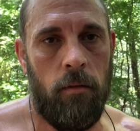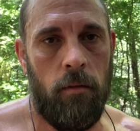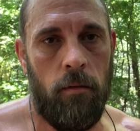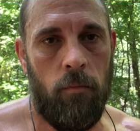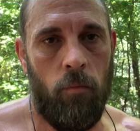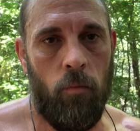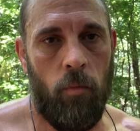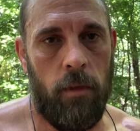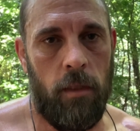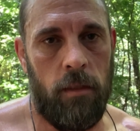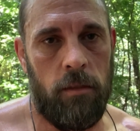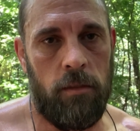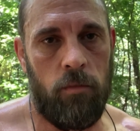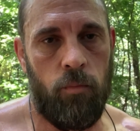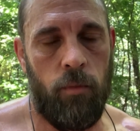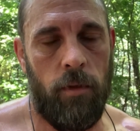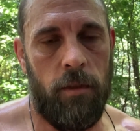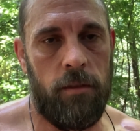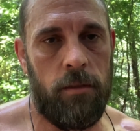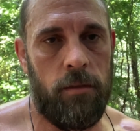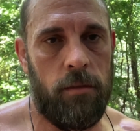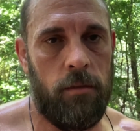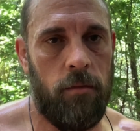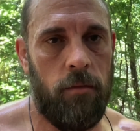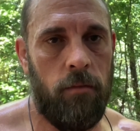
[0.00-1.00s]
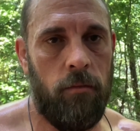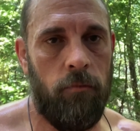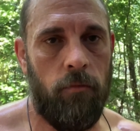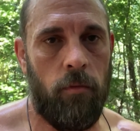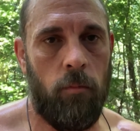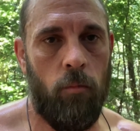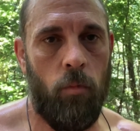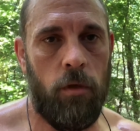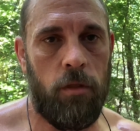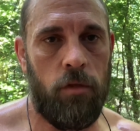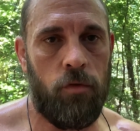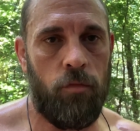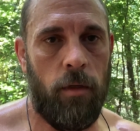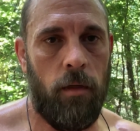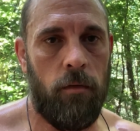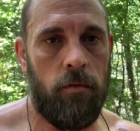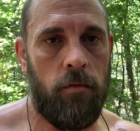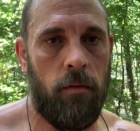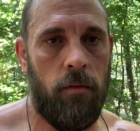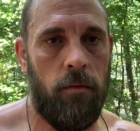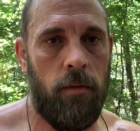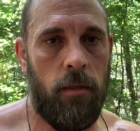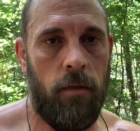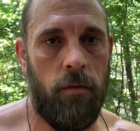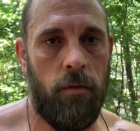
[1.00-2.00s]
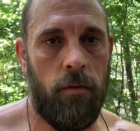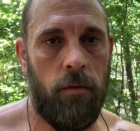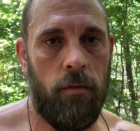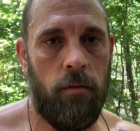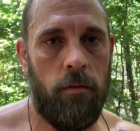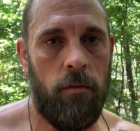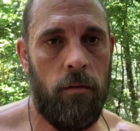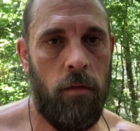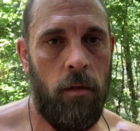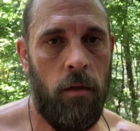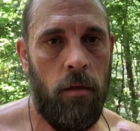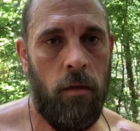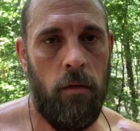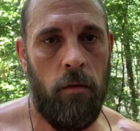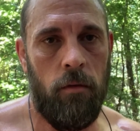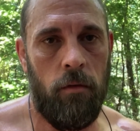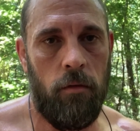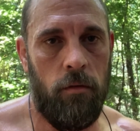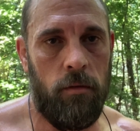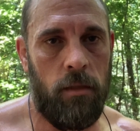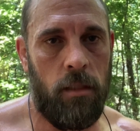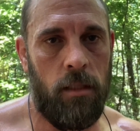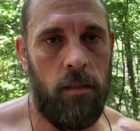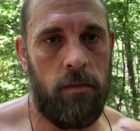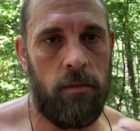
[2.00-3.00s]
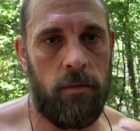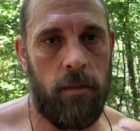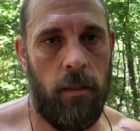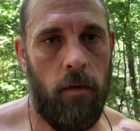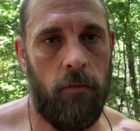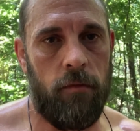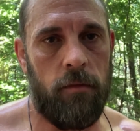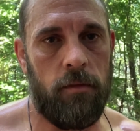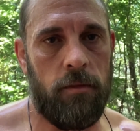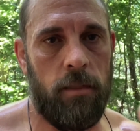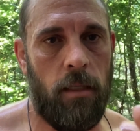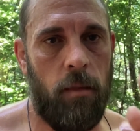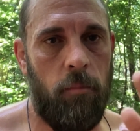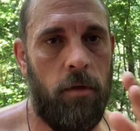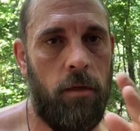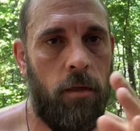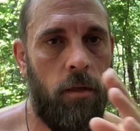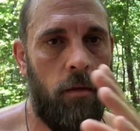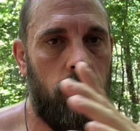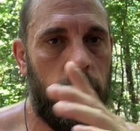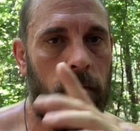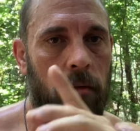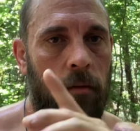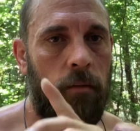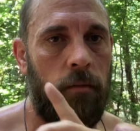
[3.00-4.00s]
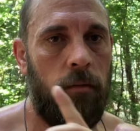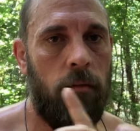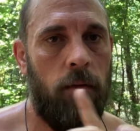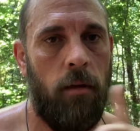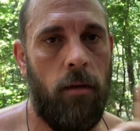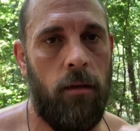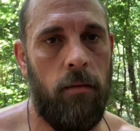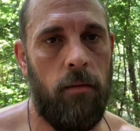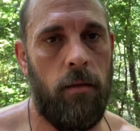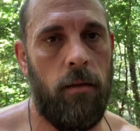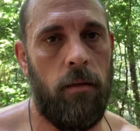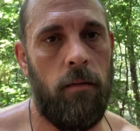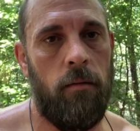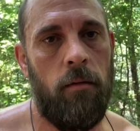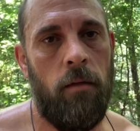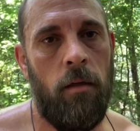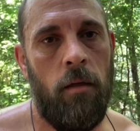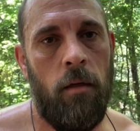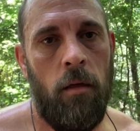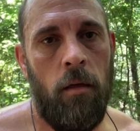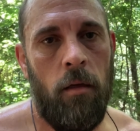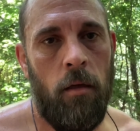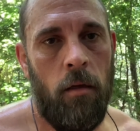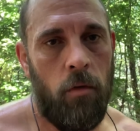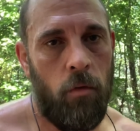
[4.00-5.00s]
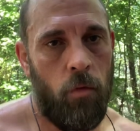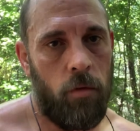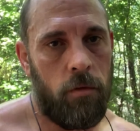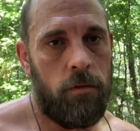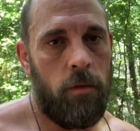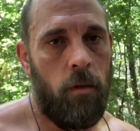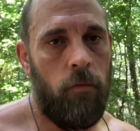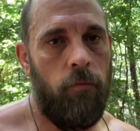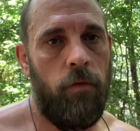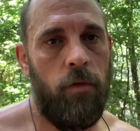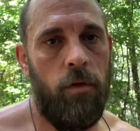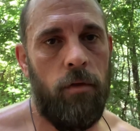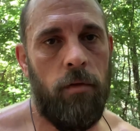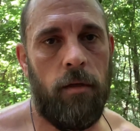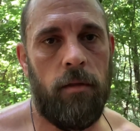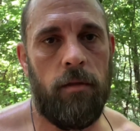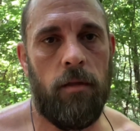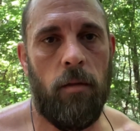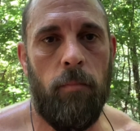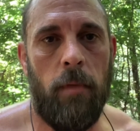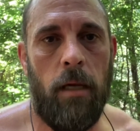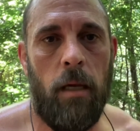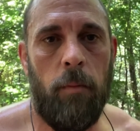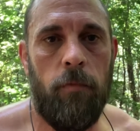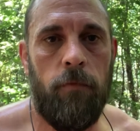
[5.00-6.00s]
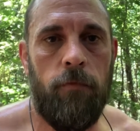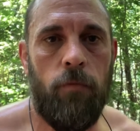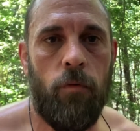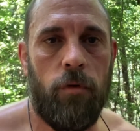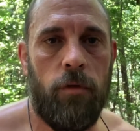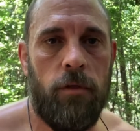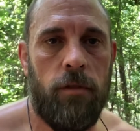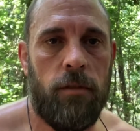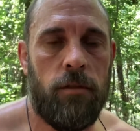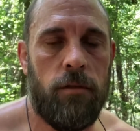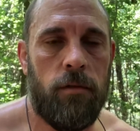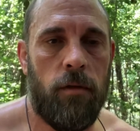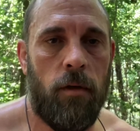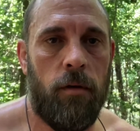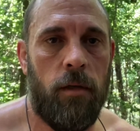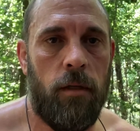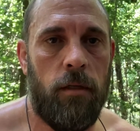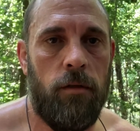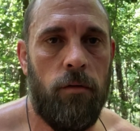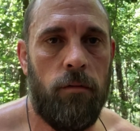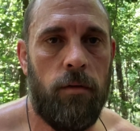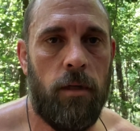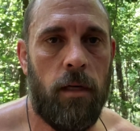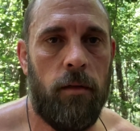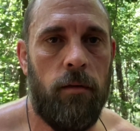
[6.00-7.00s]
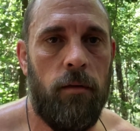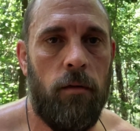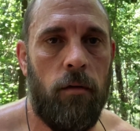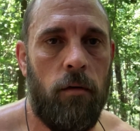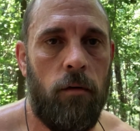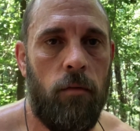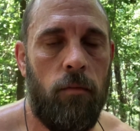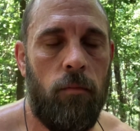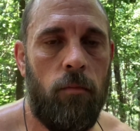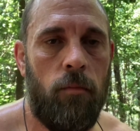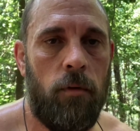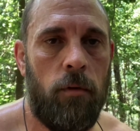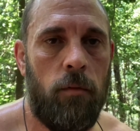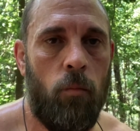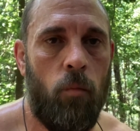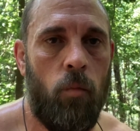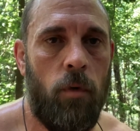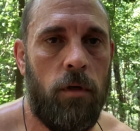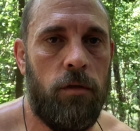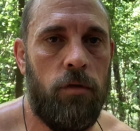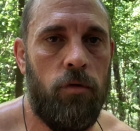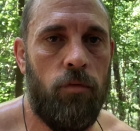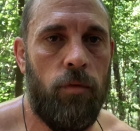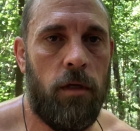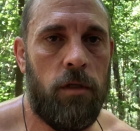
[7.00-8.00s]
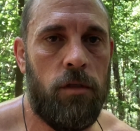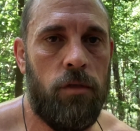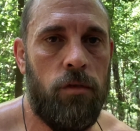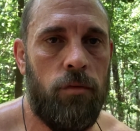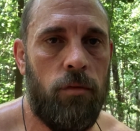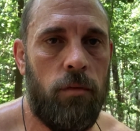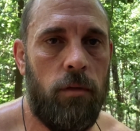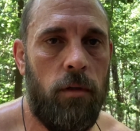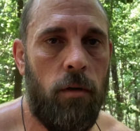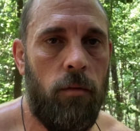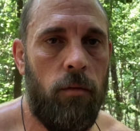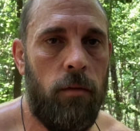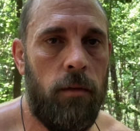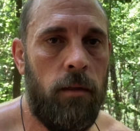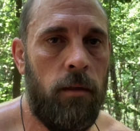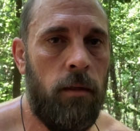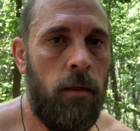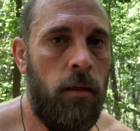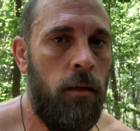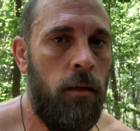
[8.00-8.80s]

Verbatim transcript: when they switch from one trail to another, you stay on the same color. And then, of course, hopefully you look at the map before you get started and you'll kind of know what direction you're going